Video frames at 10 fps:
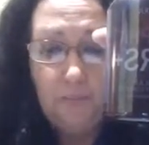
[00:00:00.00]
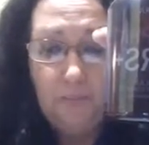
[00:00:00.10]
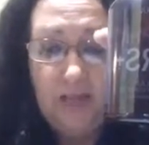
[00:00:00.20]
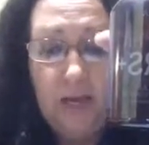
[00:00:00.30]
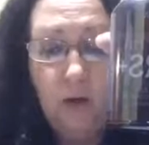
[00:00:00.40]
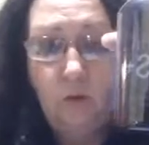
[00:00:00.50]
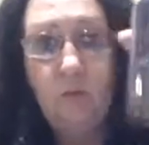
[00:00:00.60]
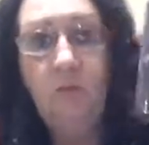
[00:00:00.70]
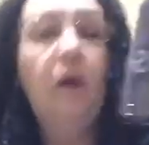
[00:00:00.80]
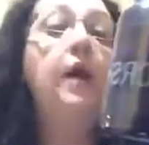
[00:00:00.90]
Now,
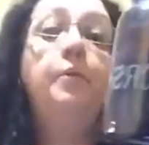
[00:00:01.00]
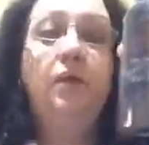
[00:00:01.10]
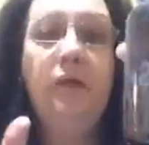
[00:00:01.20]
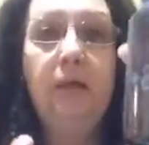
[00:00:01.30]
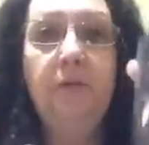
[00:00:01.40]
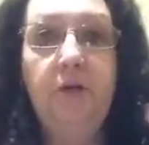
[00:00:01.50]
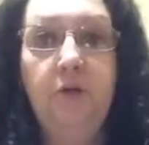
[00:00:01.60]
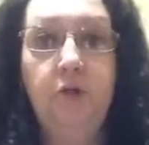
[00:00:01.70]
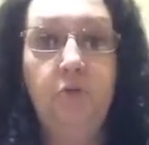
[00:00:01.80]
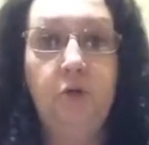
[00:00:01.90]
I'm going to
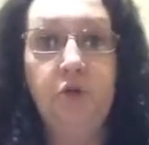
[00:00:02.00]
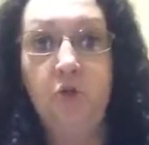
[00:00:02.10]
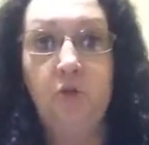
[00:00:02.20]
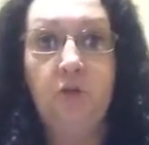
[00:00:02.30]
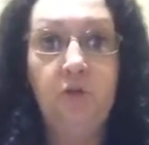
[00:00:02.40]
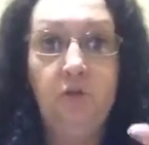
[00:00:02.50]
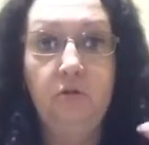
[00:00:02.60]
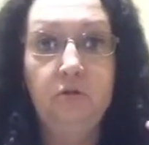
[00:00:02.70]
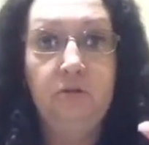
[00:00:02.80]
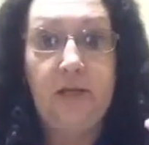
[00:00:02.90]
do a short
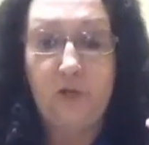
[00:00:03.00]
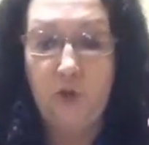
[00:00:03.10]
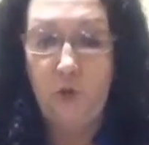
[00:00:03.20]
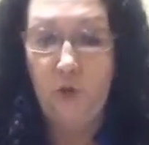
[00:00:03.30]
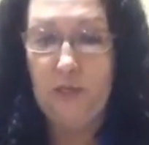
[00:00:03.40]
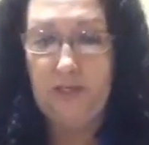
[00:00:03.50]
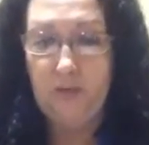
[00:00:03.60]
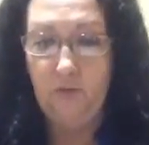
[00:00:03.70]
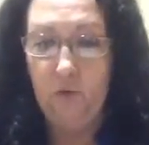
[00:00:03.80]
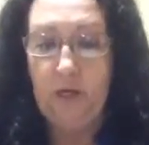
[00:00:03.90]
little school
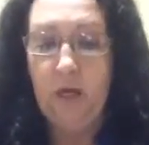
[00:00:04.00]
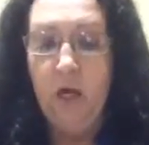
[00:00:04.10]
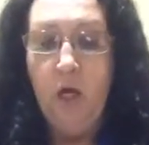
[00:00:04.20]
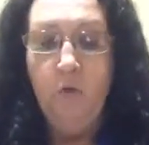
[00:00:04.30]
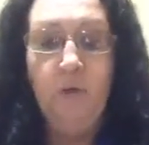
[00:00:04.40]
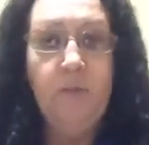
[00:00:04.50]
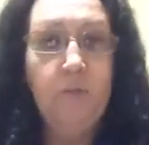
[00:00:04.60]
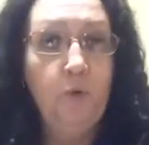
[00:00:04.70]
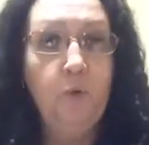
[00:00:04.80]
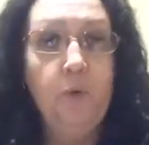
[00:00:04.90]
lesson for you.
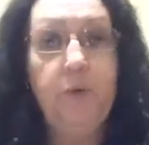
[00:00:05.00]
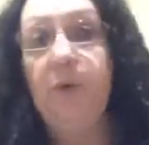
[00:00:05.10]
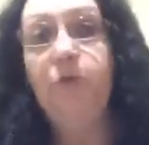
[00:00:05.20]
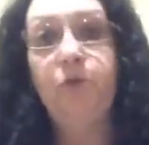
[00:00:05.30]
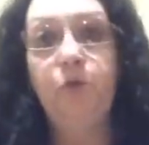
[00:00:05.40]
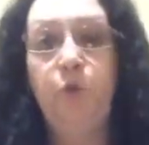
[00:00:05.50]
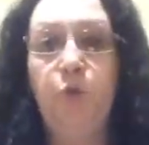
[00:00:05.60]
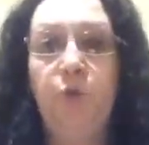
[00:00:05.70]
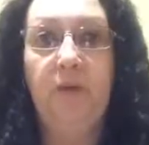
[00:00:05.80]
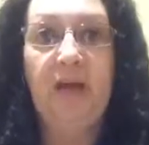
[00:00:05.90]
Remember when we were in
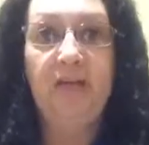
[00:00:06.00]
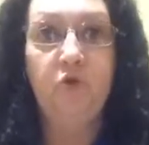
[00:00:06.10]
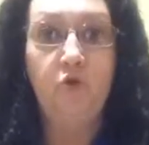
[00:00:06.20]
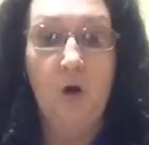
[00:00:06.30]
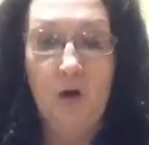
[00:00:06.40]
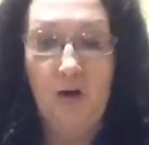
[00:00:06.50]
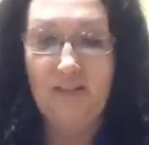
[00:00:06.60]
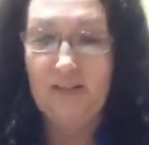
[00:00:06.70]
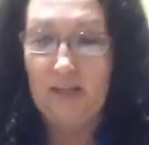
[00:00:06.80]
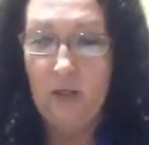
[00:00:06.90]
school had to draw a
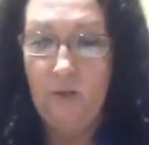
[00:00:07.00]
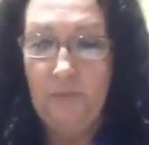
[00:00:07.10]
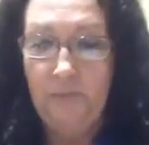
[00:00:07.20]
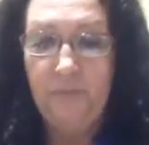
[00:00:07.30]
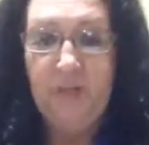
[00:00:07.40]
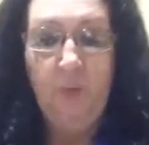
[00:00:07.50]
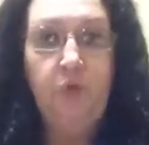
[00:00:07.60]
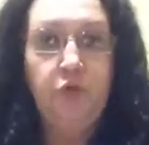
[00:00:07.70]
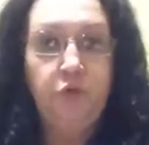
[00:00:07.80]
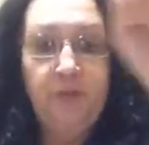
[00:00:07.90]
cell? We
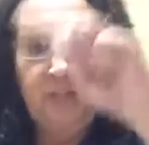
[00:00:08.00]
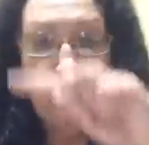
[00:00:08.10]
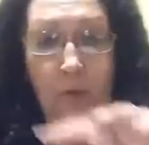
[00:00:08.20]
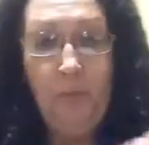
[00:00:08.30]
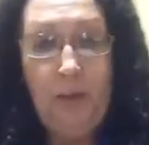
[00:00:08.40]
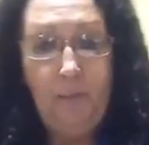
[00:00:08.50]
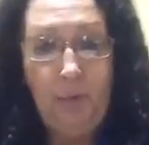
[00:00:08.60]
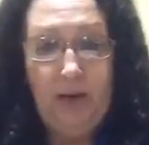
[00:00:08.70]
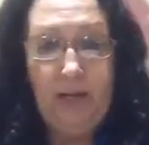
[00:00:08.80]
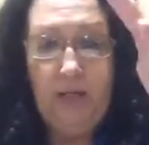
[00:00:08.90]
drew the cell
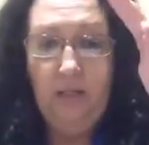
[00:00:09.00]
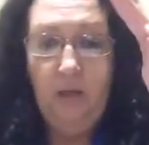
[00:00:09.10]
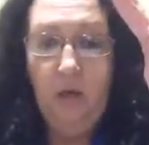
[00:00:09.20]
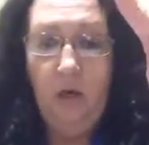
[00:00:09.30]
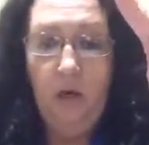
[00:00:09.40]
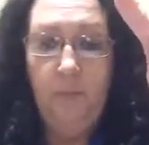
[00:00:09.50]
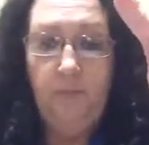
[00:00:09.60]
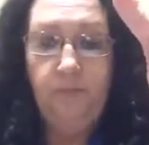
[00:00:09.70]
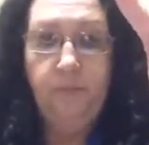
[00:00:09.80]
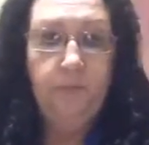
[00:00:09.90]
membrane
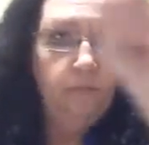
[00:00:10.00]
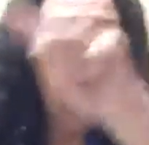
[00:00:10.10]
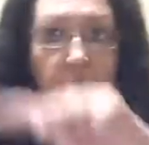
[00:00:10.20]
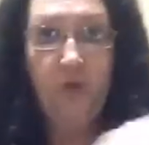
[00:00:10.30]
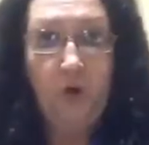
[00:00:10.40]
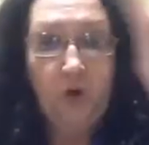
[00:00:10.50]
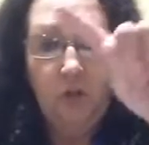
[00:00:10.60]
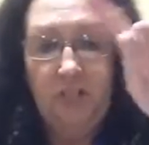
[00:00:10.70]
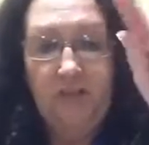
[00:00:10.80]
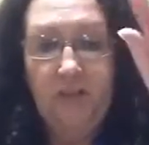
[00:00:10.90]

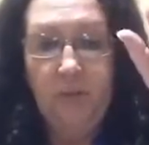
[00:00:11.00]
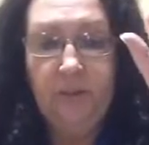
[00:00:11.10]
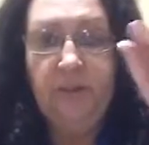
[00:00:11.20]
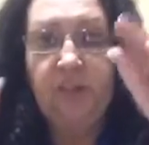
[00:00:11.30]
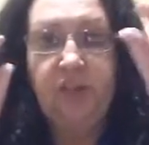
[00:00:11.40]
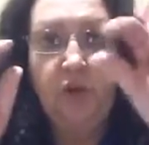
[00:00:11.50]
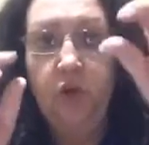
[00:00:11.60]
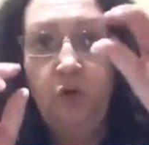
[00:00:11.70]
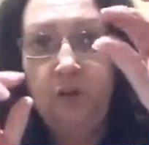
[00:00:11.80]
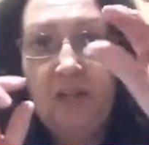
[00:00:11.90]
first, and then there was these
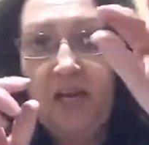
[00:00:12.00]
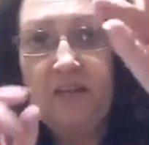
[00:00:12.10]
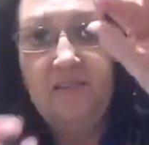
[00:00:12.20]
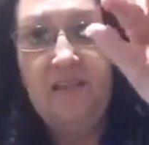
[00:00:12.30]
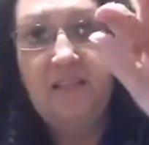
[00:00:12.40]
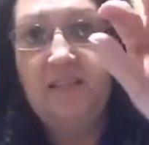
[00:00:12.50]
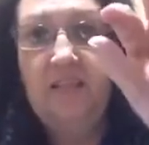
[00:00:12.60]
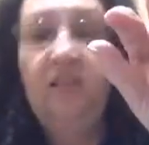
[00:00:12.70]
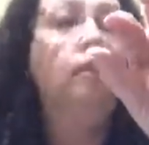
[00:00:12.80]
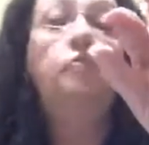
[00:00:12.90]
little tiny things
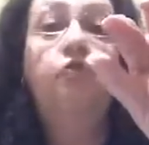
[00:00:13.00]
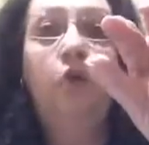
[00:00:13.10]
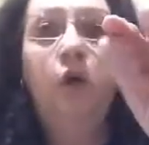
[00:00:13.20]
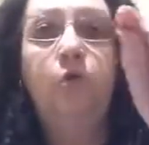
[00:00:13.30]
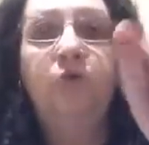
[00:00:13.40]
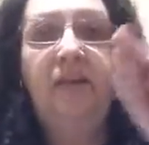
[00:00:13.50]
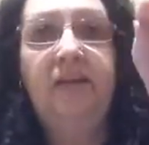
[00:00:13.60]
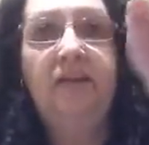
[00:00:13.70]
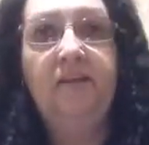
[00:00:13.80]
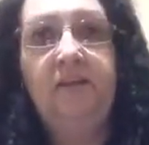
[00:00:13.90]
in it floating that
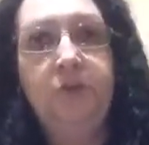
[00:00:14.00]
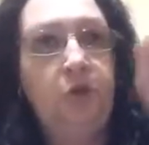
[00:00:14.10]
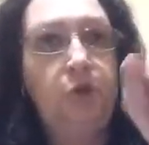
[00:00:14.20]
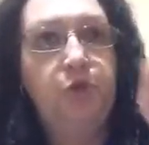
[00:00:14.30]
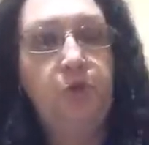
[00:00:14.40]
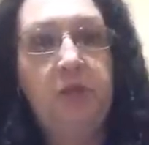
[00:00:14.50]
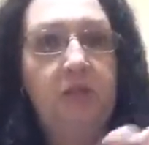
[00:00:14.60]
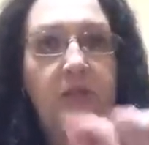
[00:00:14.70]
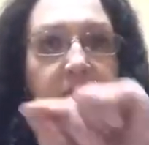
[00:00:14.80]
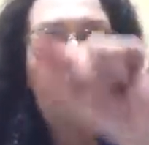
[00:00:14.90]
had these little
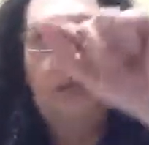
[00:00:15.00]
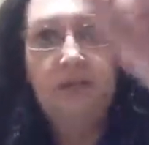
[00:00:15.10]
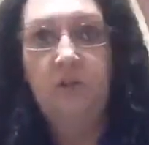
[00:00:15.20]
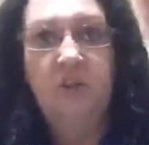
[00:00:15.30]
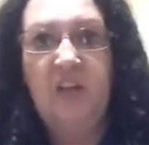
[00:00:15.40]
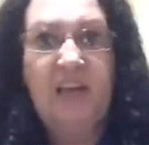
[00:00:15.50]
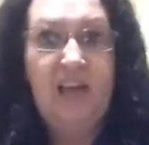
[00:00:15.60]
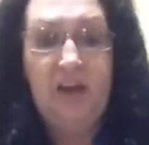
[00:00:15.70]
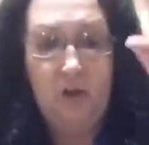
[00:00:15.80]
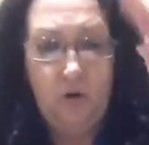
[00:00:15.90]
squiggly things that looked like
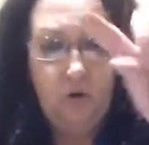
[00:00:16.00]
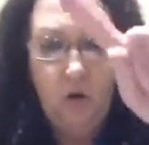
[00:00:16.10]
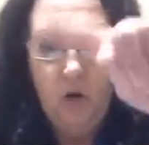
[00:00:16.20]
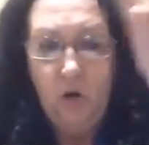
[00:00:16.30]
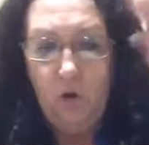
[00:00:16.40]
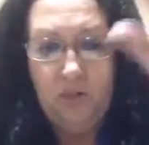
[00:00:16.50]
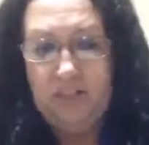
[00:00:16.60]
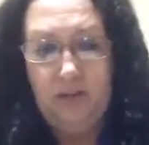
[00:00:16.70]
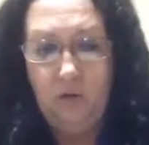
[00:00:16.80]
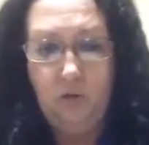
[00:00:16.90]
hair or
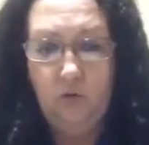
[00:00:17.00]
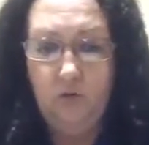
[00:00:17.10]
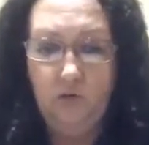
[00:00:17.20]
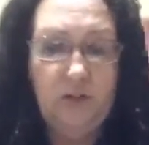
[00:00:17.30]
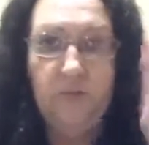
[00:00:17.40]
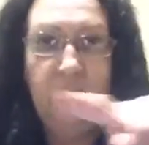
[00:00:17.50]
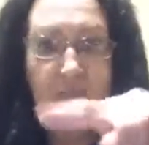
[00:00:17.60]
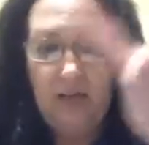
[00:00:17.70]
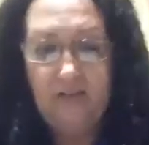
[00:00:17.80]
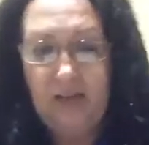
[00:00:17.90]
tentacles or something
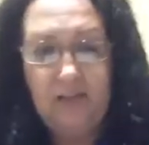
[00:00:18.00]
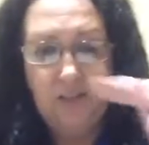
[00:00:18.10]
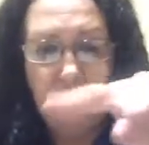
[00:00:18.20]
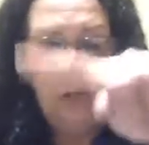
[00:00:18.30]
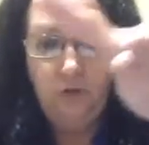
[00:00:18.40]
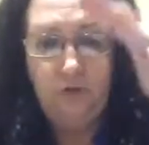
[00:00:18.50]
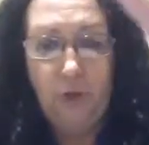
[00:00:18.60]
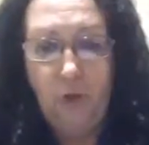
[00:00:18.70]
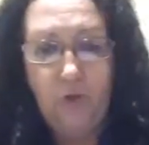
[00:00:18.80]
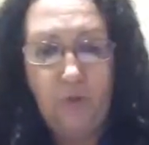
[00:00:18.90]
like that. So they were
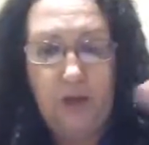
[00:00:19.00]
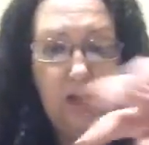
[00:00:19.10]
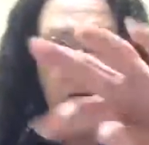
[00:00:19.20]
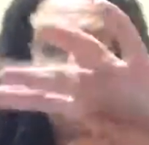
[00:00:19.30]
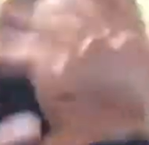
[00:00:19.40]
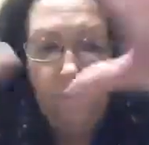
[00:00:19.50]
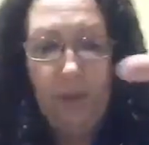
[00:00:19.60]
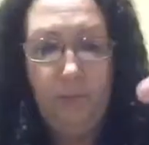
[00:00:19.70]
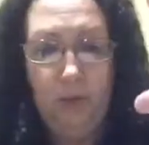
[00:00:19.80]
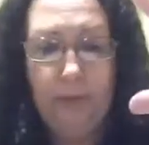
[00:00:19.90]
floating around in the
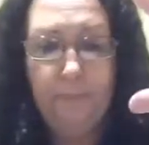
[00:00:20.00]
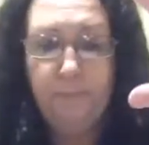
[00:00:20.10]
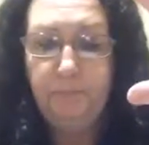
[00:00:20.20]
membrane.